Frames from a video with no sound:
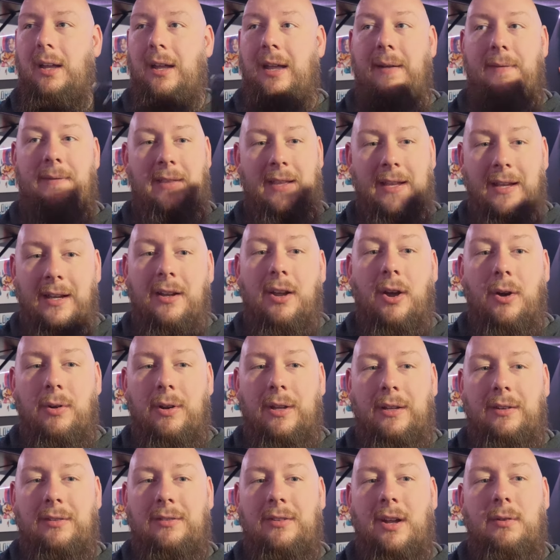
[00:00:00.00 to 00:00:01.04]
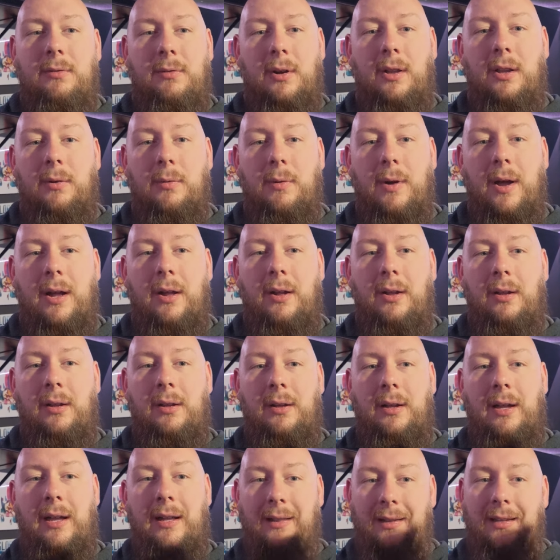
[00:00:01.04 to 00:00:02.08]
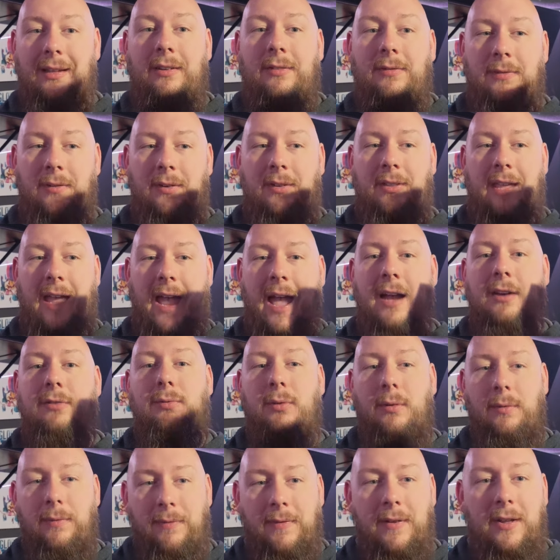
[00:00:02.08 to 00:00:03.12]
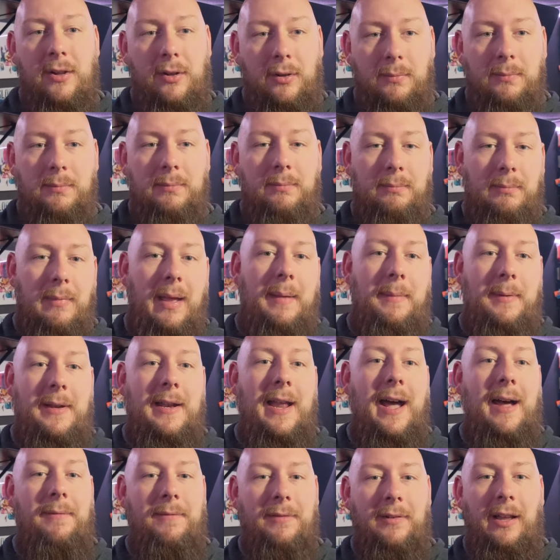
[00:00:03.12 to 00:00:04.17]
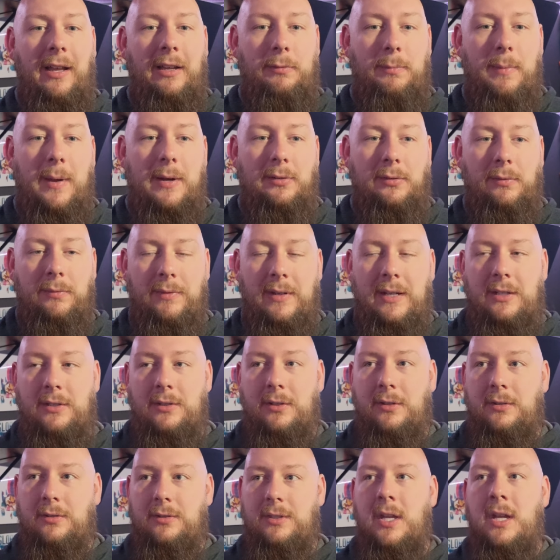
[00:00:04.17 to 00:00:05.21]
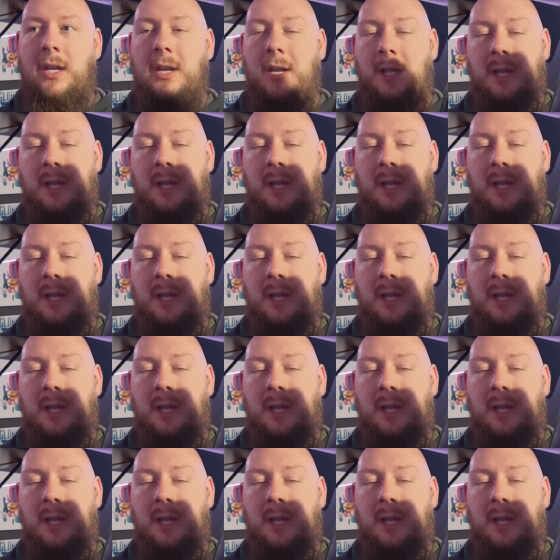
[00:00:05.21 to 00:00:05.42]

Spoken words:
if the encoding's done really well, at least for the actual film, maybe not for like special features,